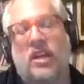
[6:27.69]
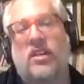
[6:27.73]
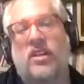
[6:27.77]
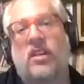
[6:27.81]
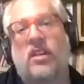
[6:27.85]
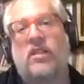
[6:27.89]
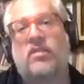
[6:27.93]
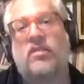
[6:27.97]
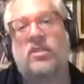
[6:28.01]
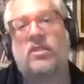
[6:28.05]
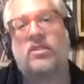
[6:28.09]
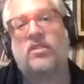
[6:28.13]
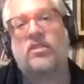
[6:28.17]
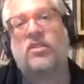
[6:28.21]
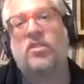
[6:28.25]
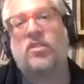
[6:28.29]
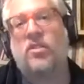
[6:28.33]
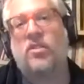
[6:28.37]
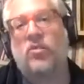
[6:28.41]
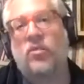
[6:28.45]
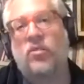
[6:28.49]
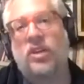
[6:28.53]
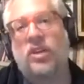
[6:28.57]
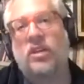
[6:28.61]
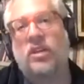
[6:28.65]
And it's called
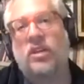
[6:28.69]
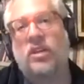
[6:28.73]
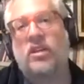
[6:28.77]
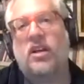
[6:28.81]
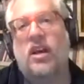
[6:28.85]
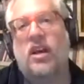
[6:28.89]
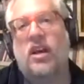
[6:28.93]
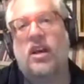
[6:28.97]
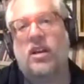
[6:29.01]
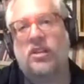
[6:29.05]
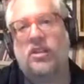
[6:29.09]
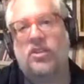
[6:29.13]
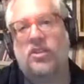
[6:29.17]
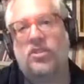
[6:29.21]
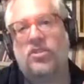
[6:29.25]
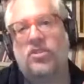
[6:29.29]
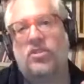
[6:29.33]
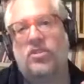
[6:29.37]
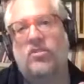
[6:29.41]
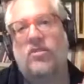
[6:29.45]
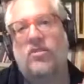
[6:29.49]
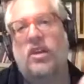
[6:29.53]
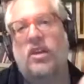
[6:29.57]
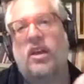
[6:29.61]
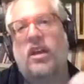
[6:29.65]
the Real College
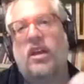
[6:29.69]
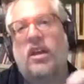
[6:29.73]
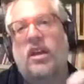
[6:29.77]
Survey.